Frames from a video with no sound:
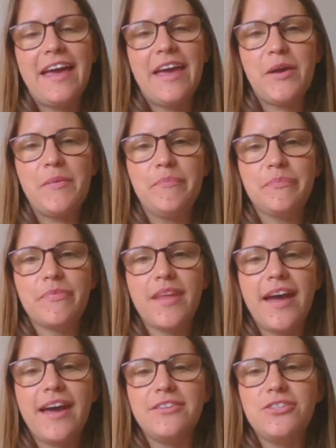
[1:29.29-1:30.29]
Um,
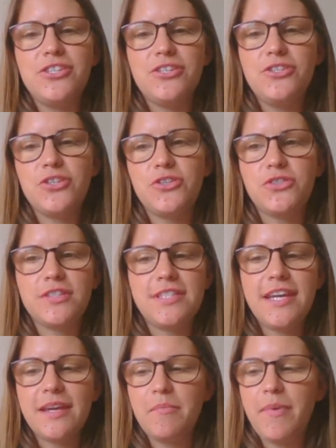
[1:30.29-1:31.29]
and she's just
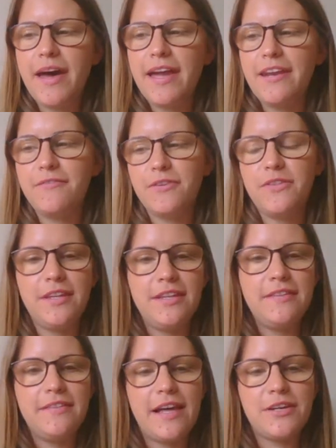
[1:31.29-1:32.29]
taken part in
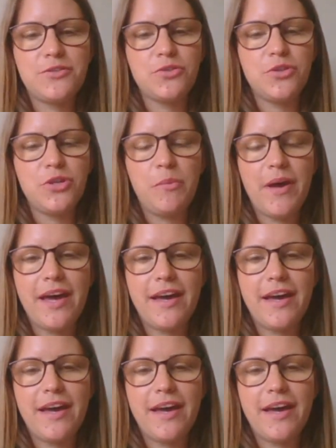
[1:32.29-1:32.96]
everything in the classroom